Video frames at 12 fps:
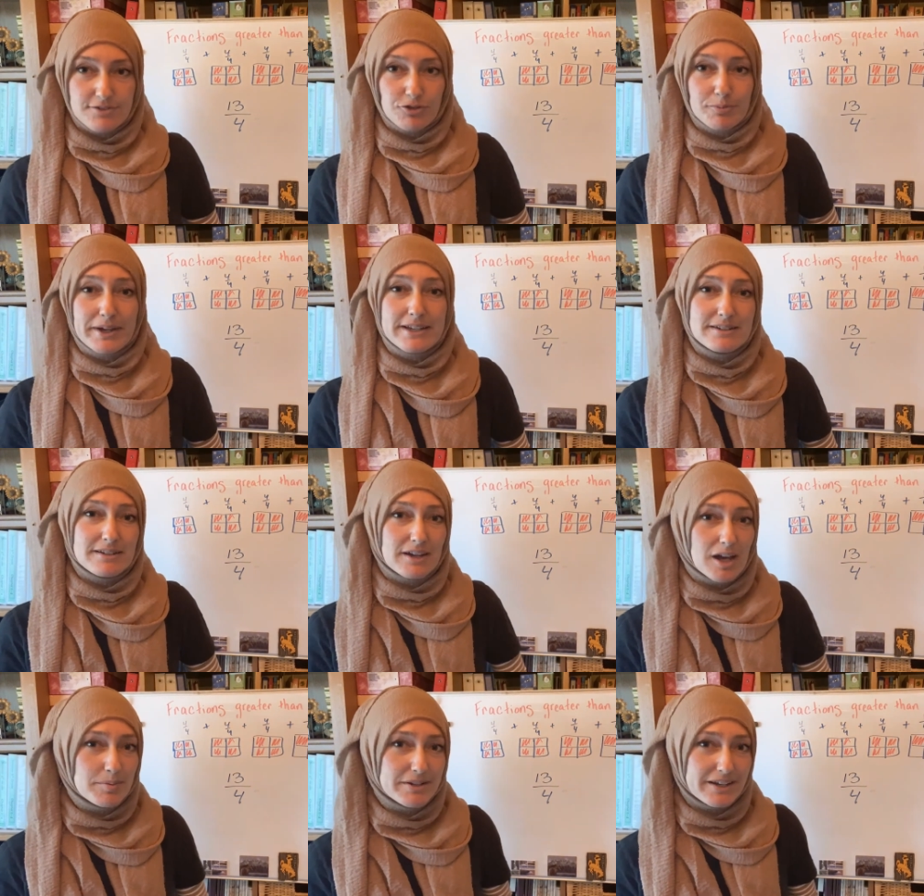for my
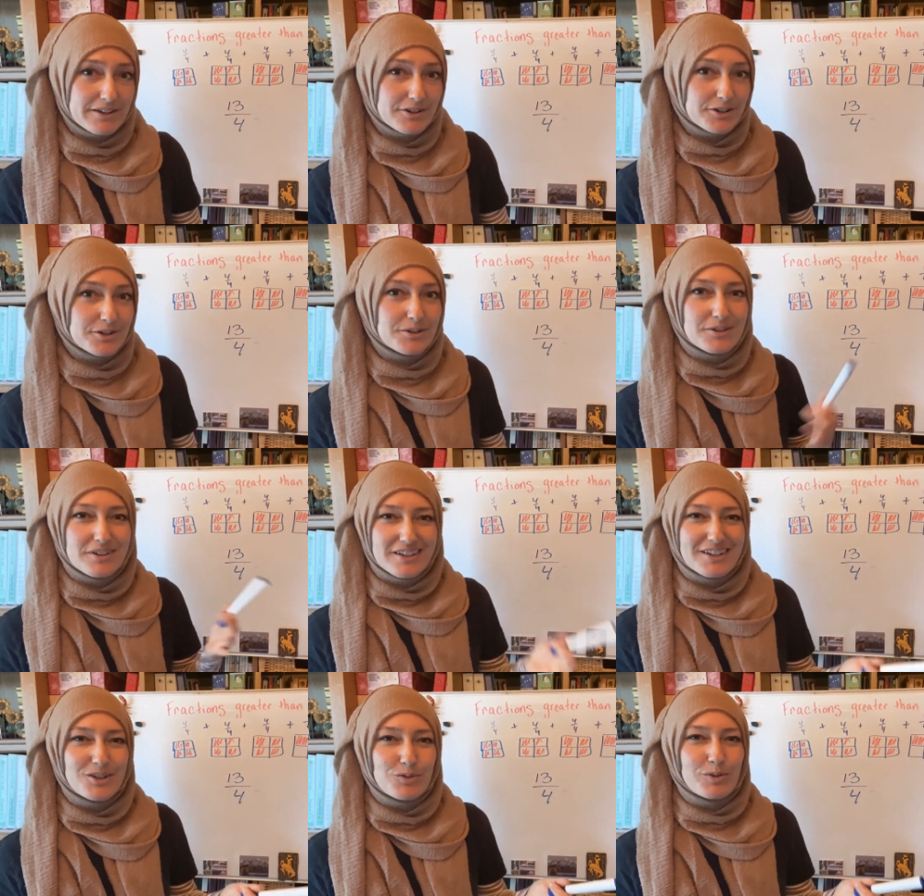denominator,
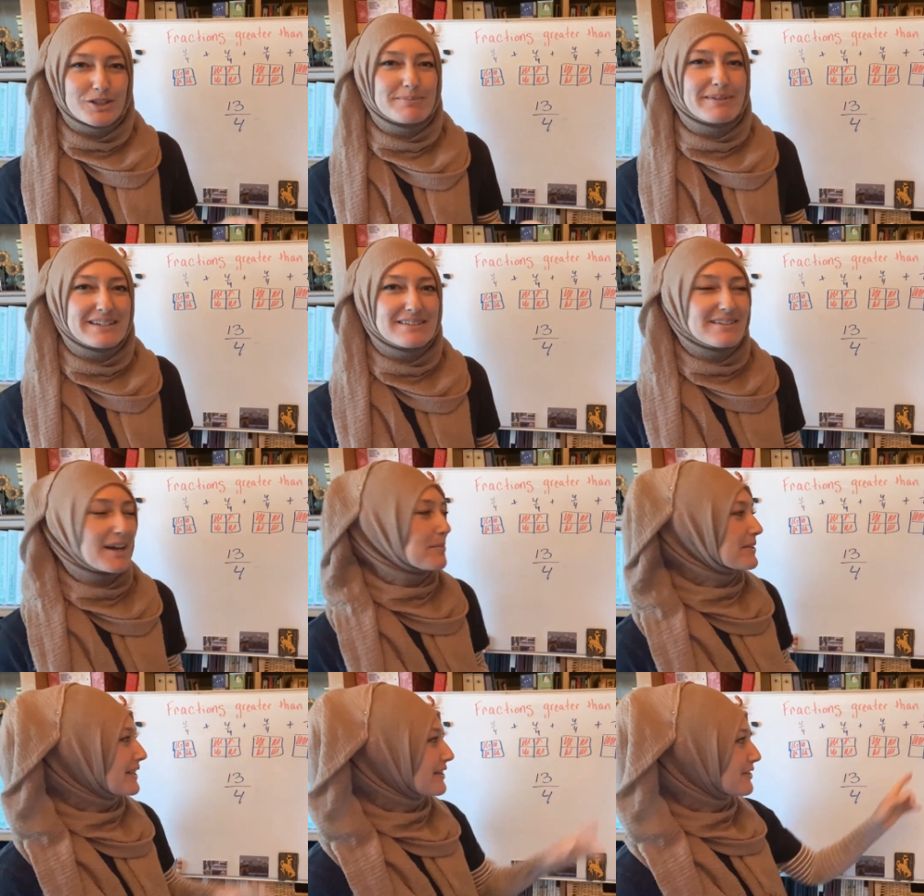what's my
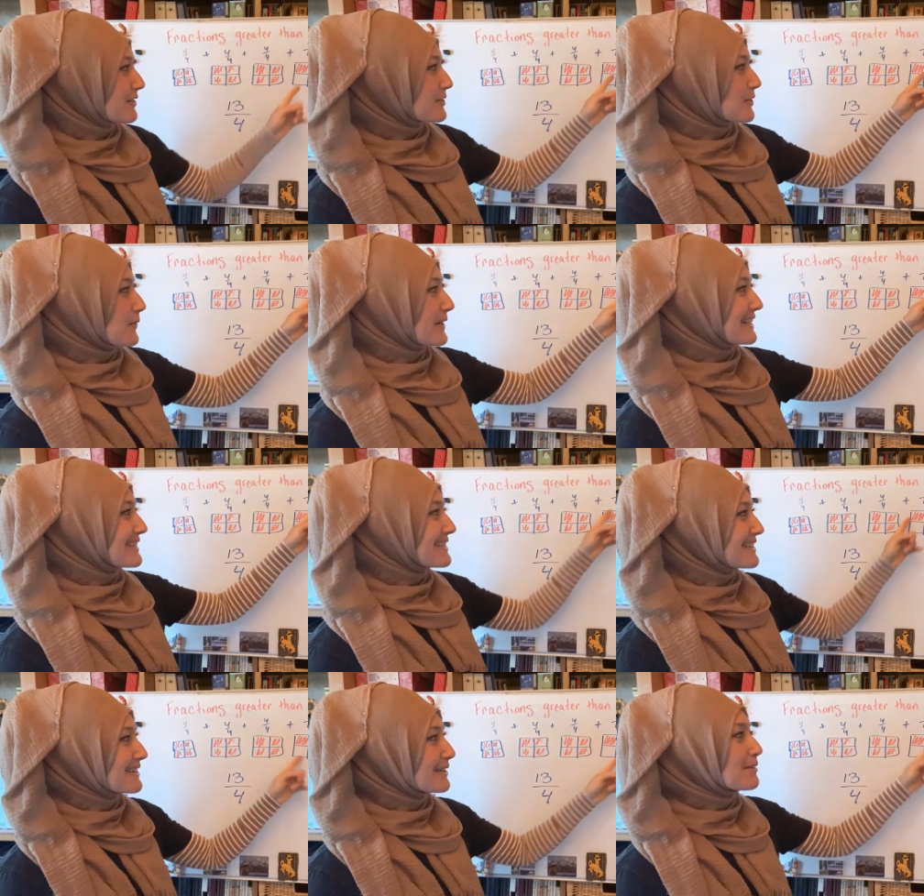denominator? So it
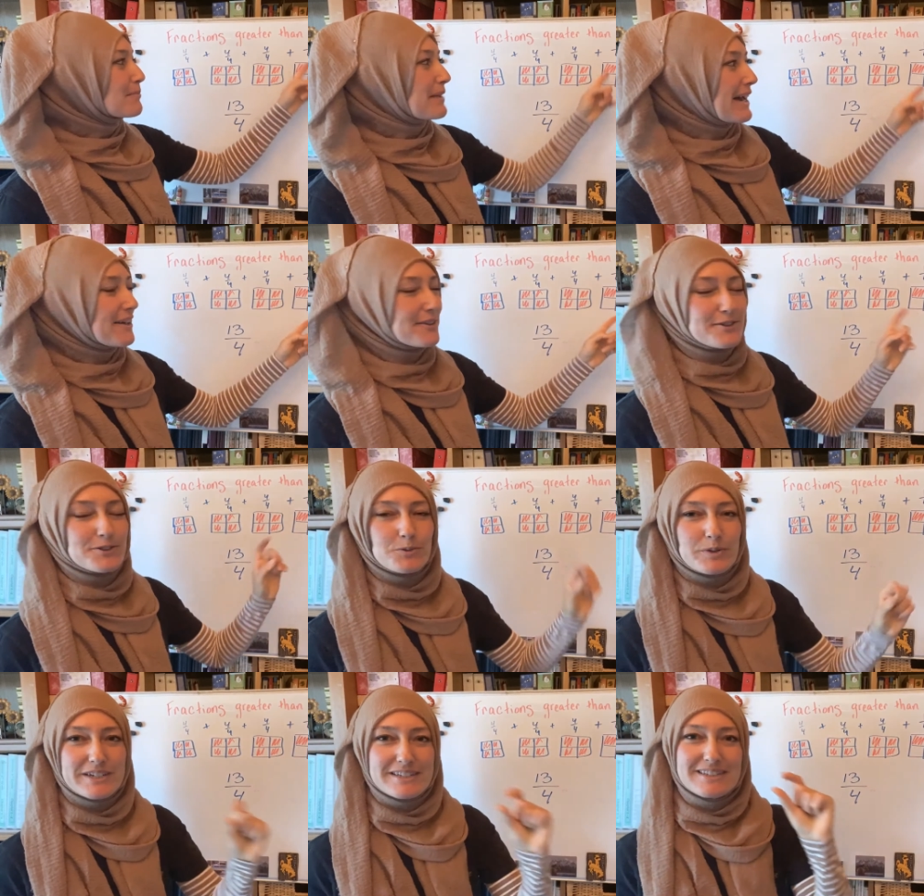still matters
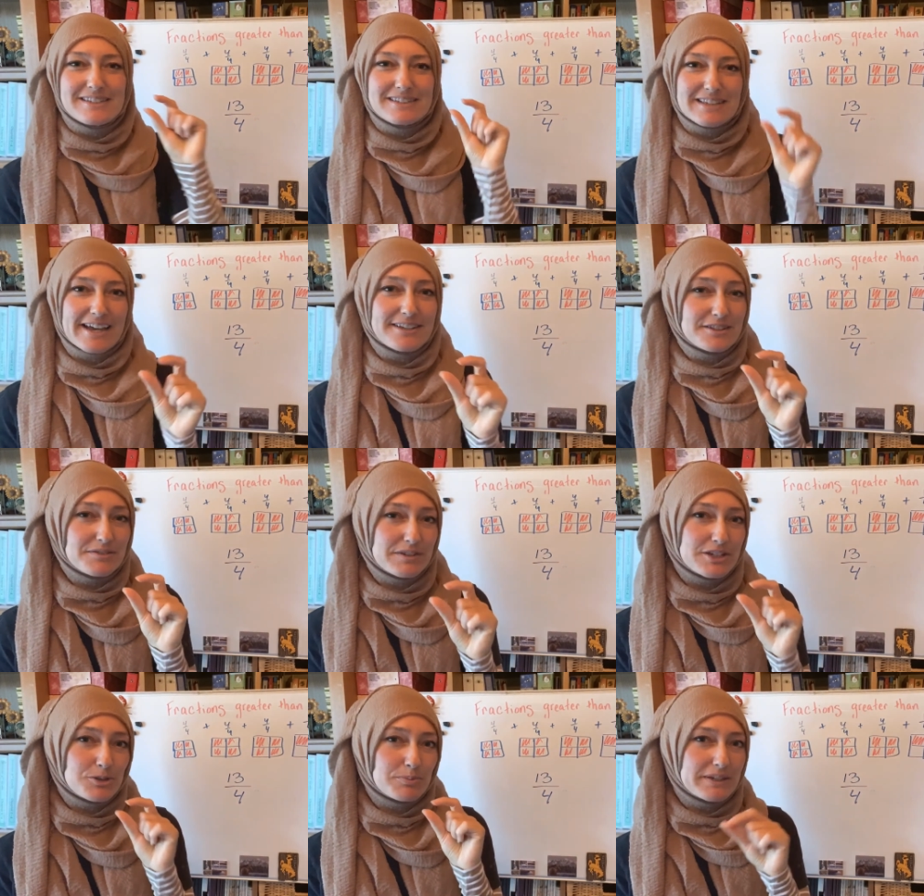what is the size of
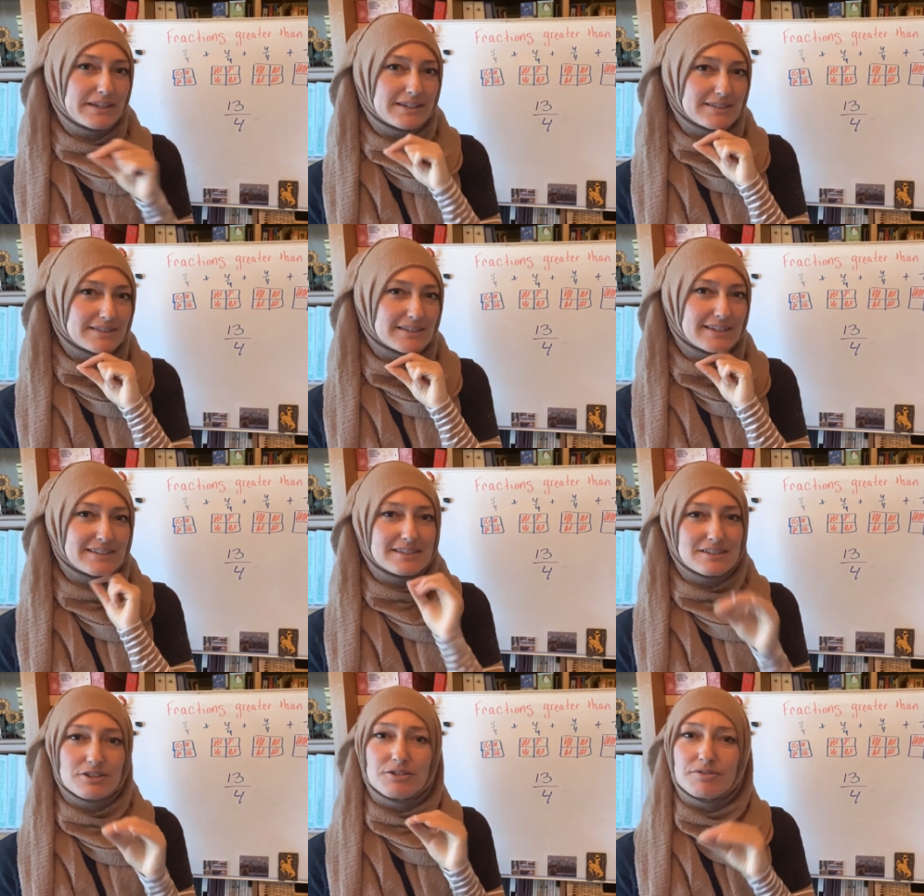each piece. It's
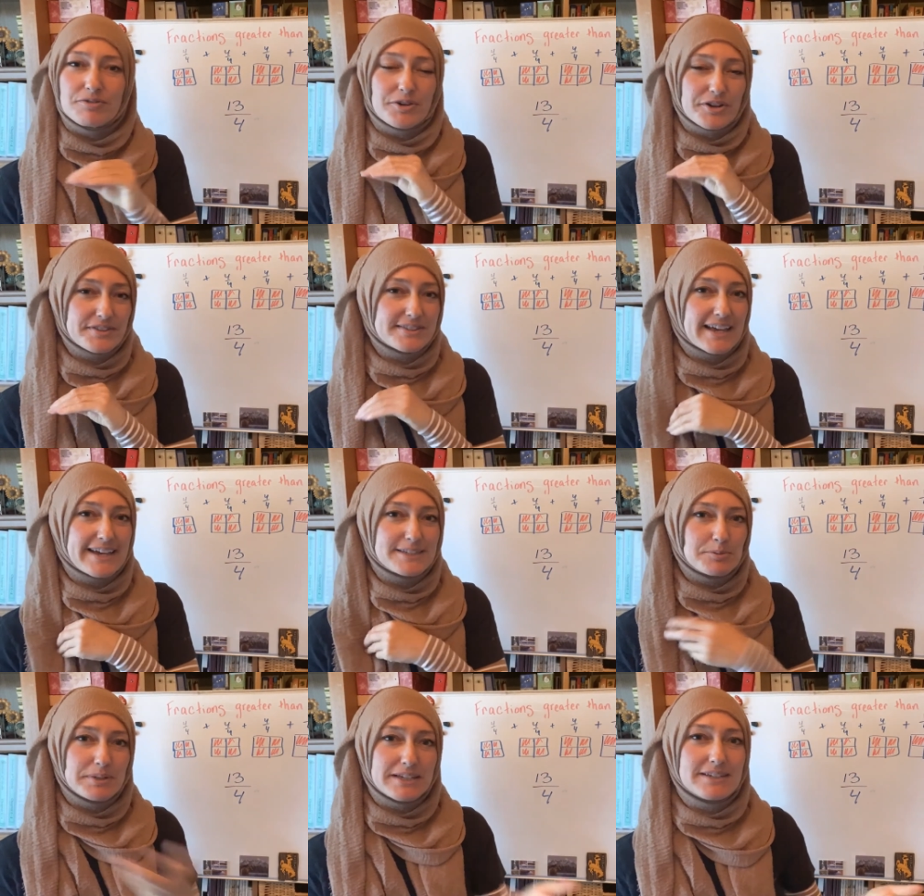still a fourth
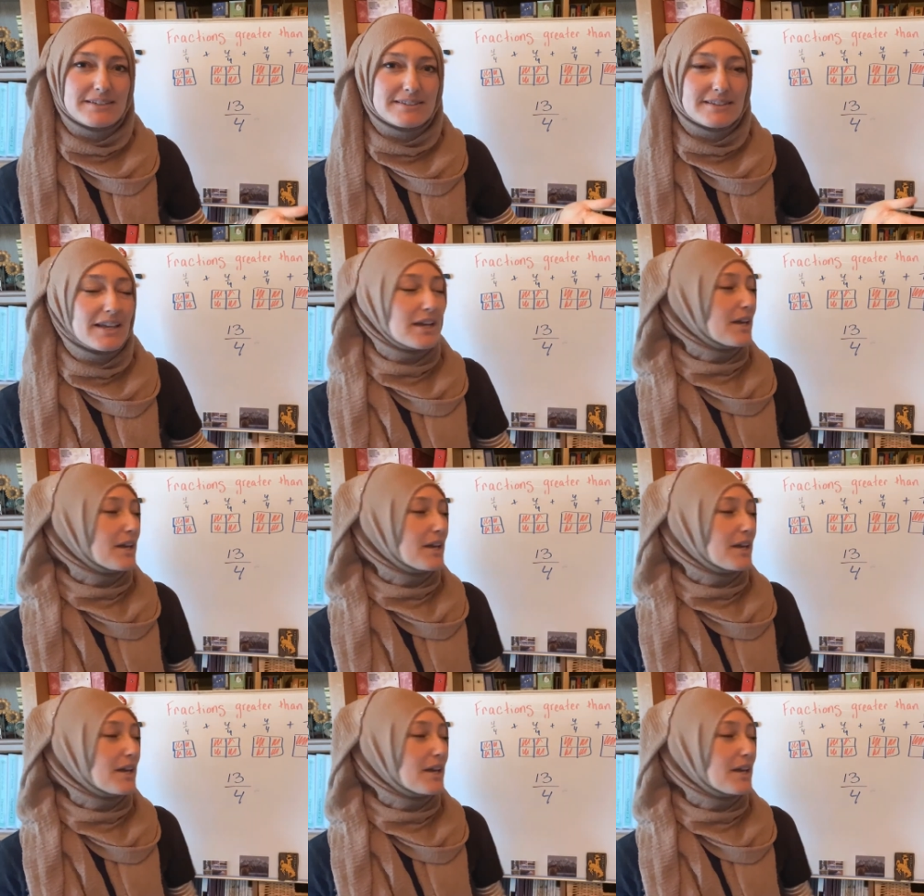sized piece.